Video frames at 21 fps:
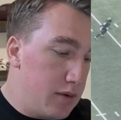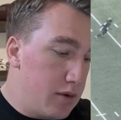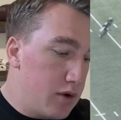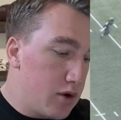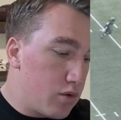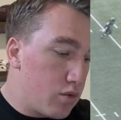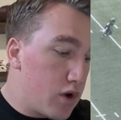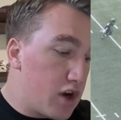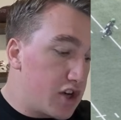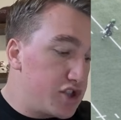
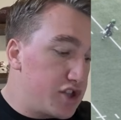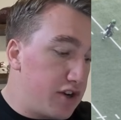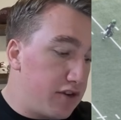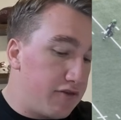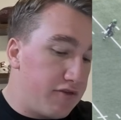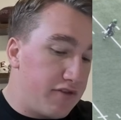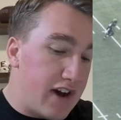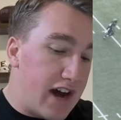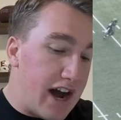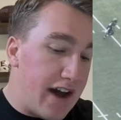Rushing
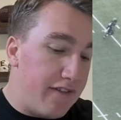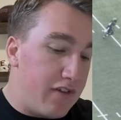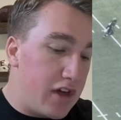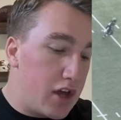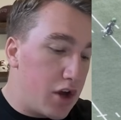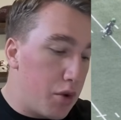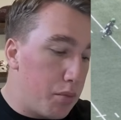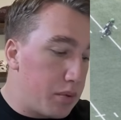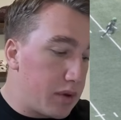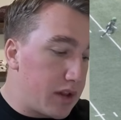5. They
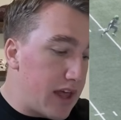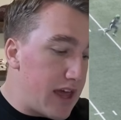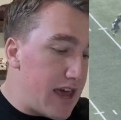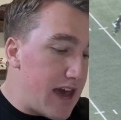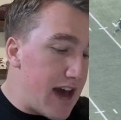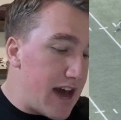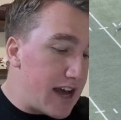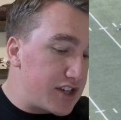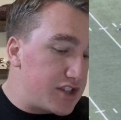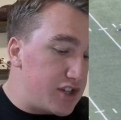go play
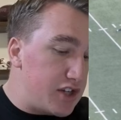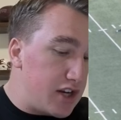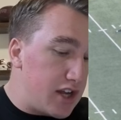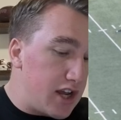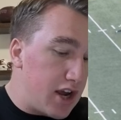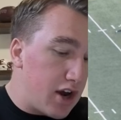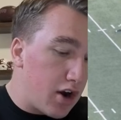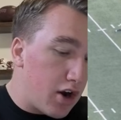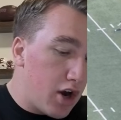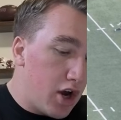action
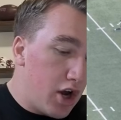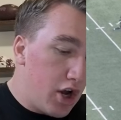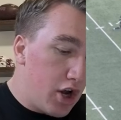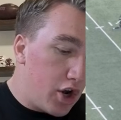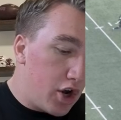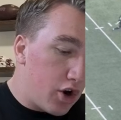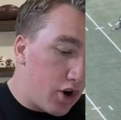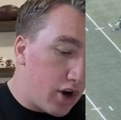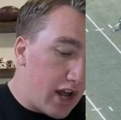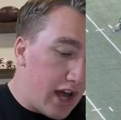here.
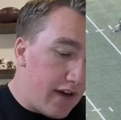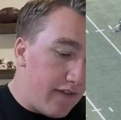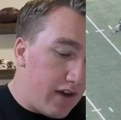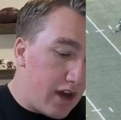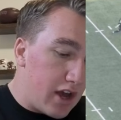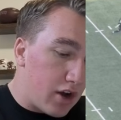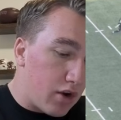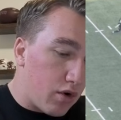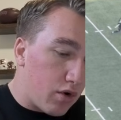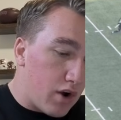You're going to have
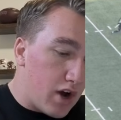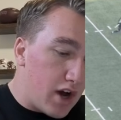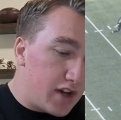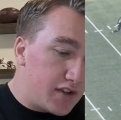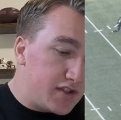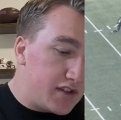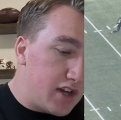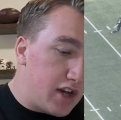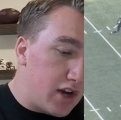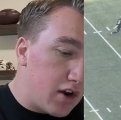a
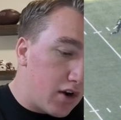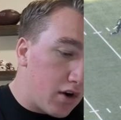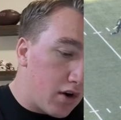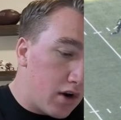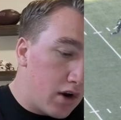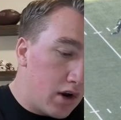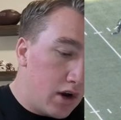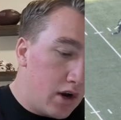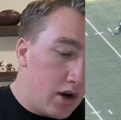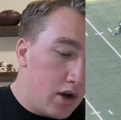cross
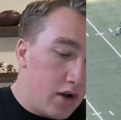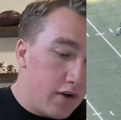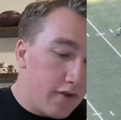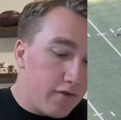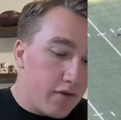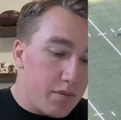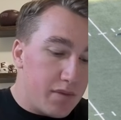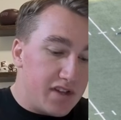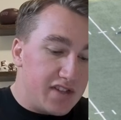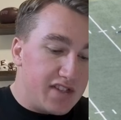here
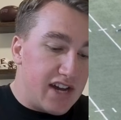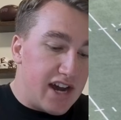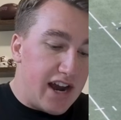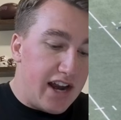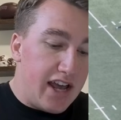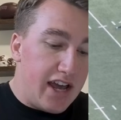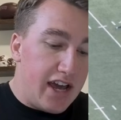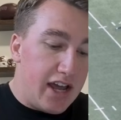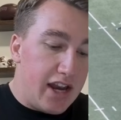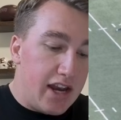from the
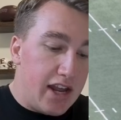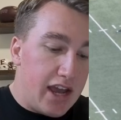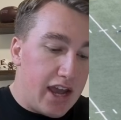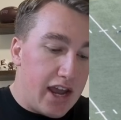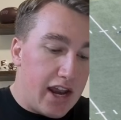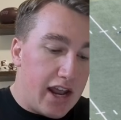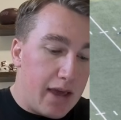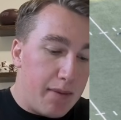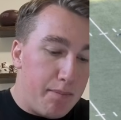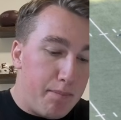tight end
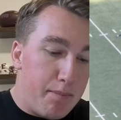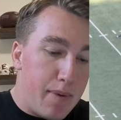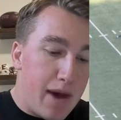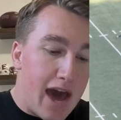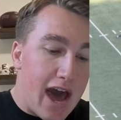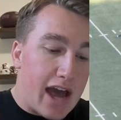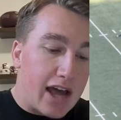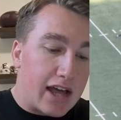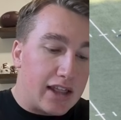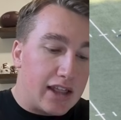in a
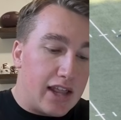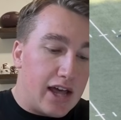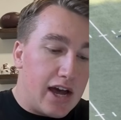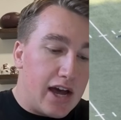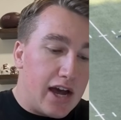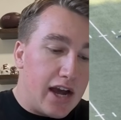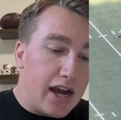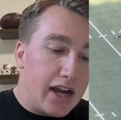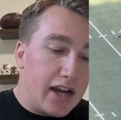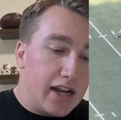
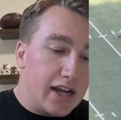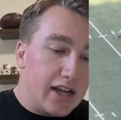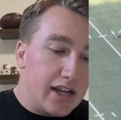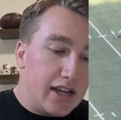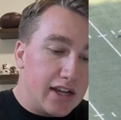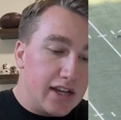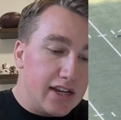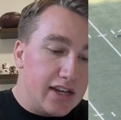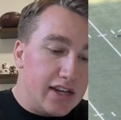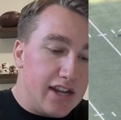backline
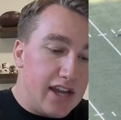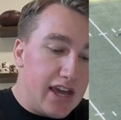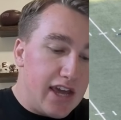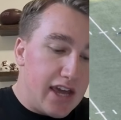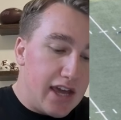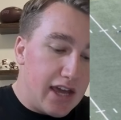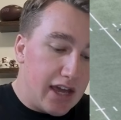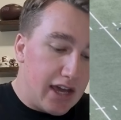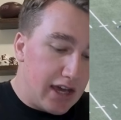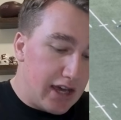
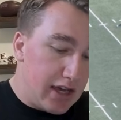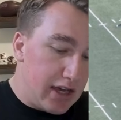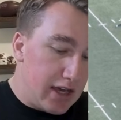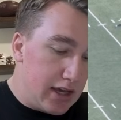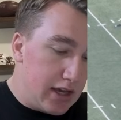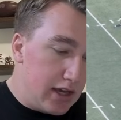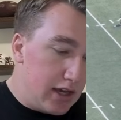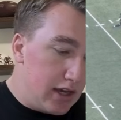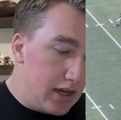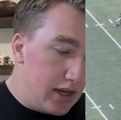dig.
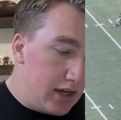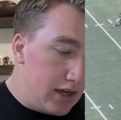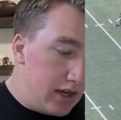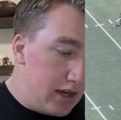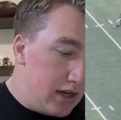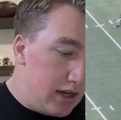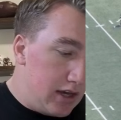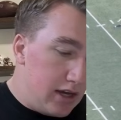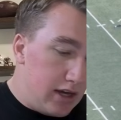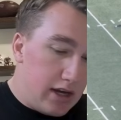
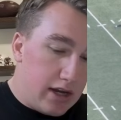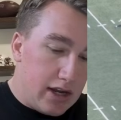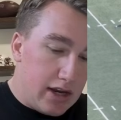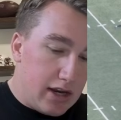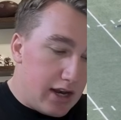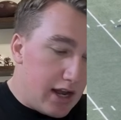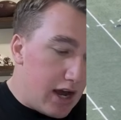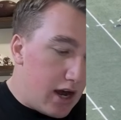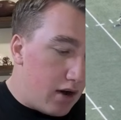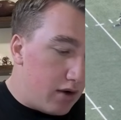
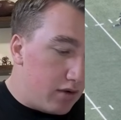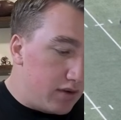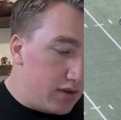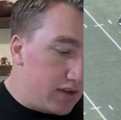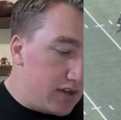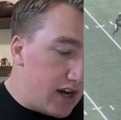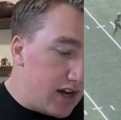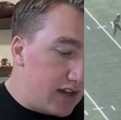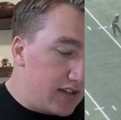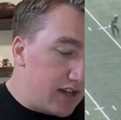Now,
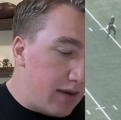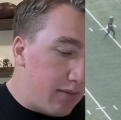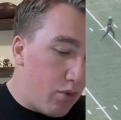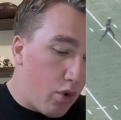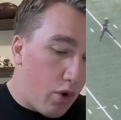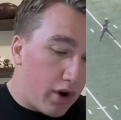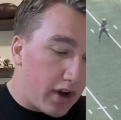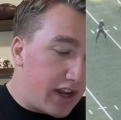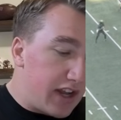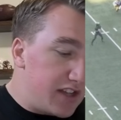Dante
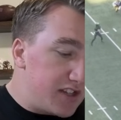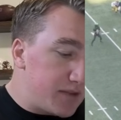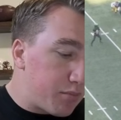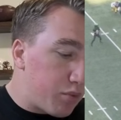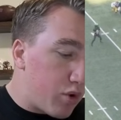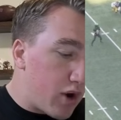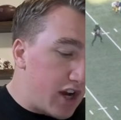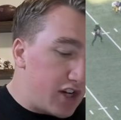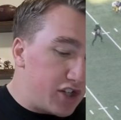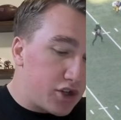Moore gets
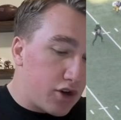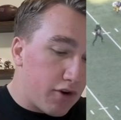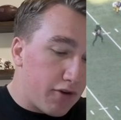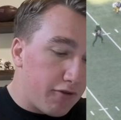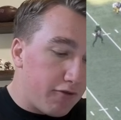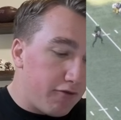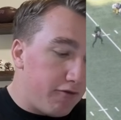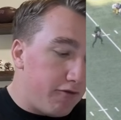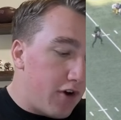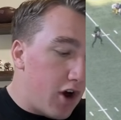pressure,
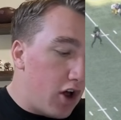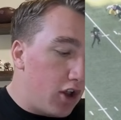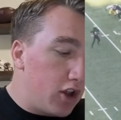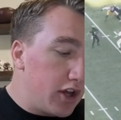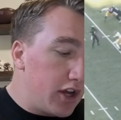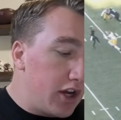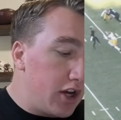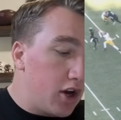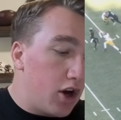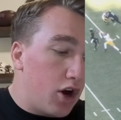
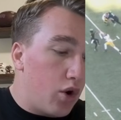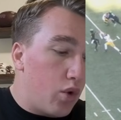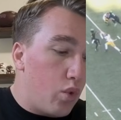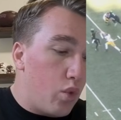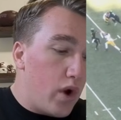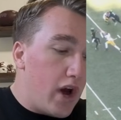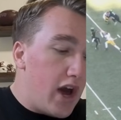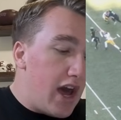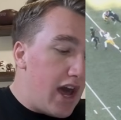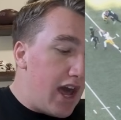falling
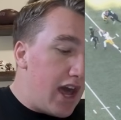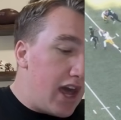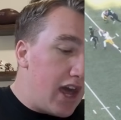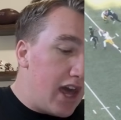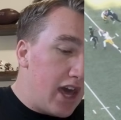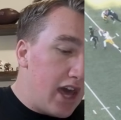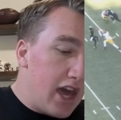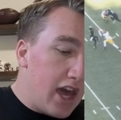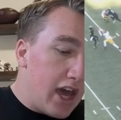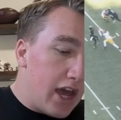
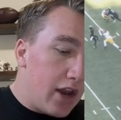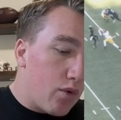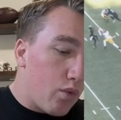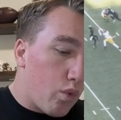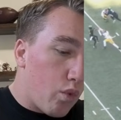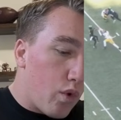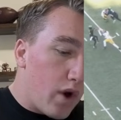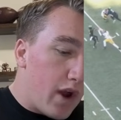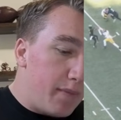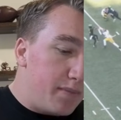away,
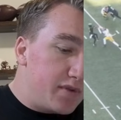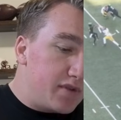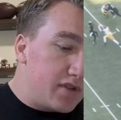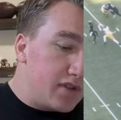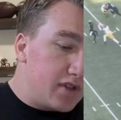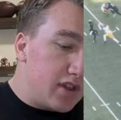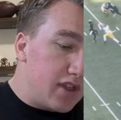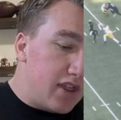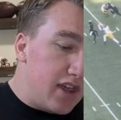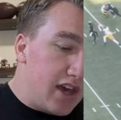and rips
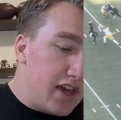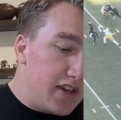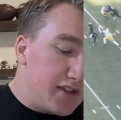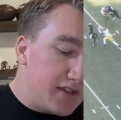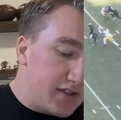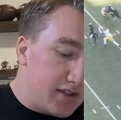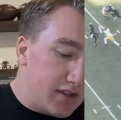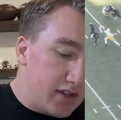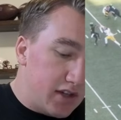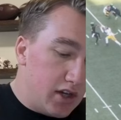
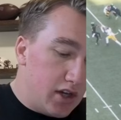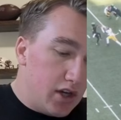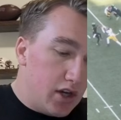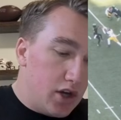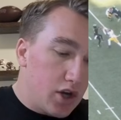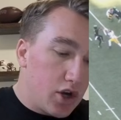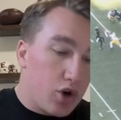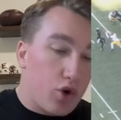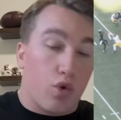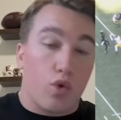this
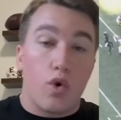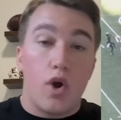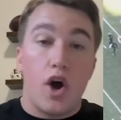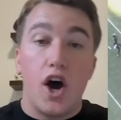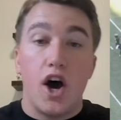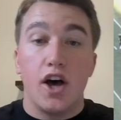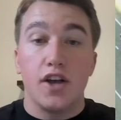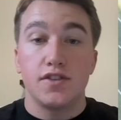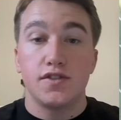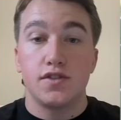
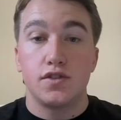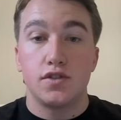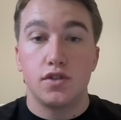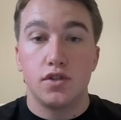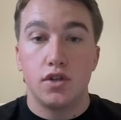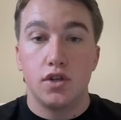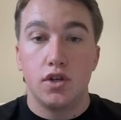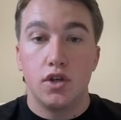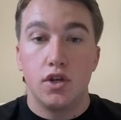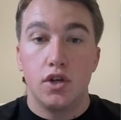
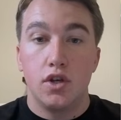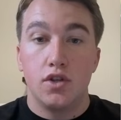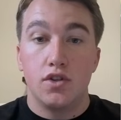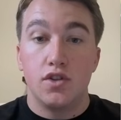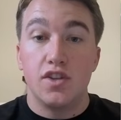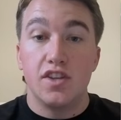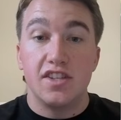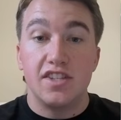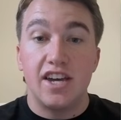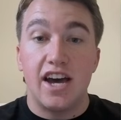cross
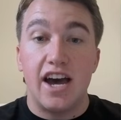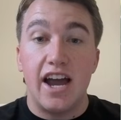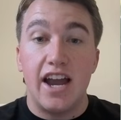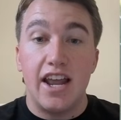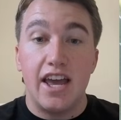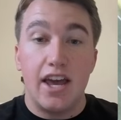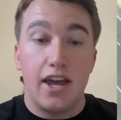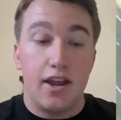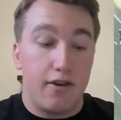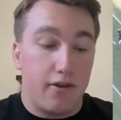to the tight
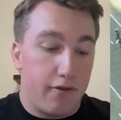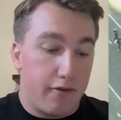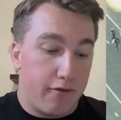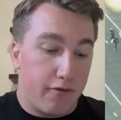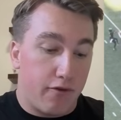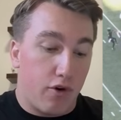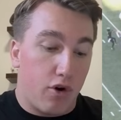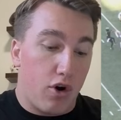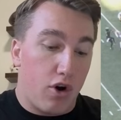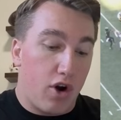end
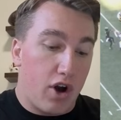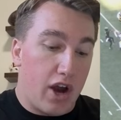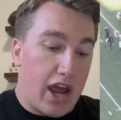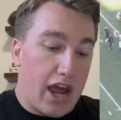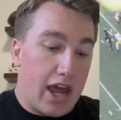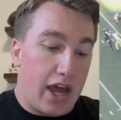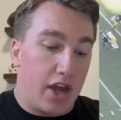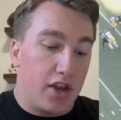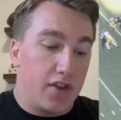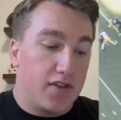for
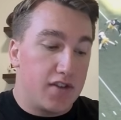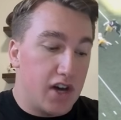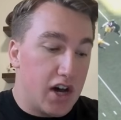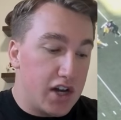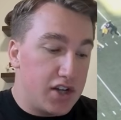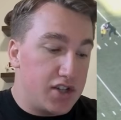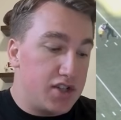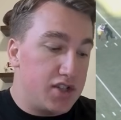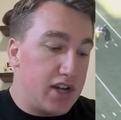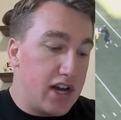a
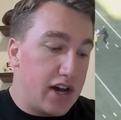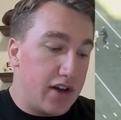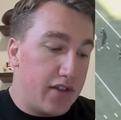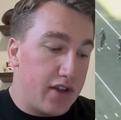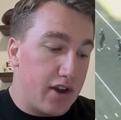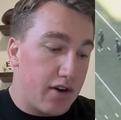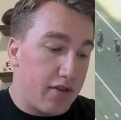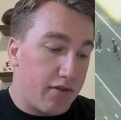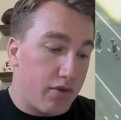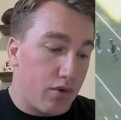touchdown
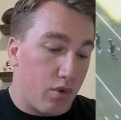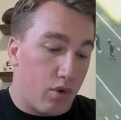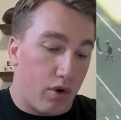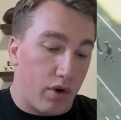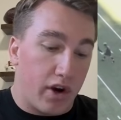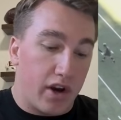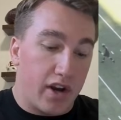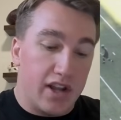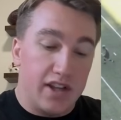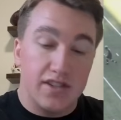there for
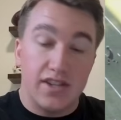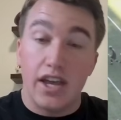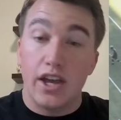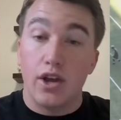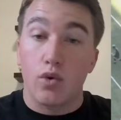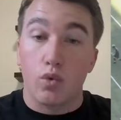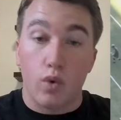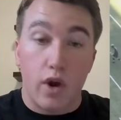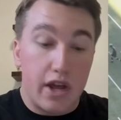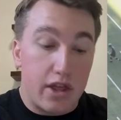Oregon. It's a
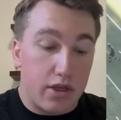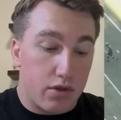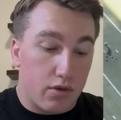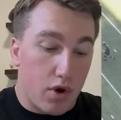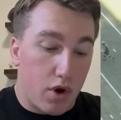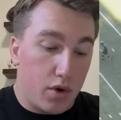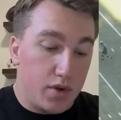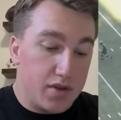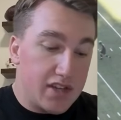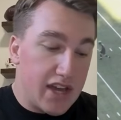great
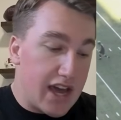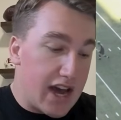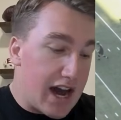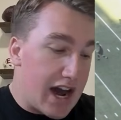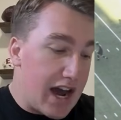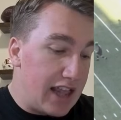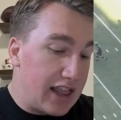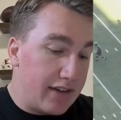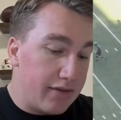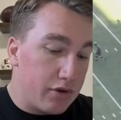throw. It's a
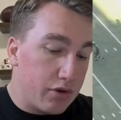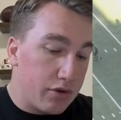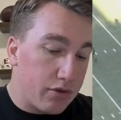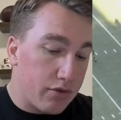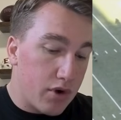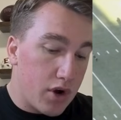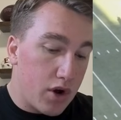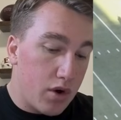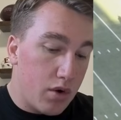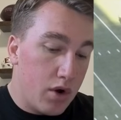high-level
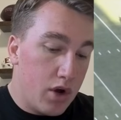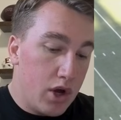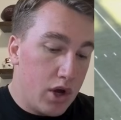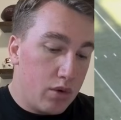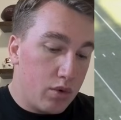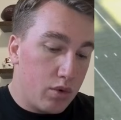throw.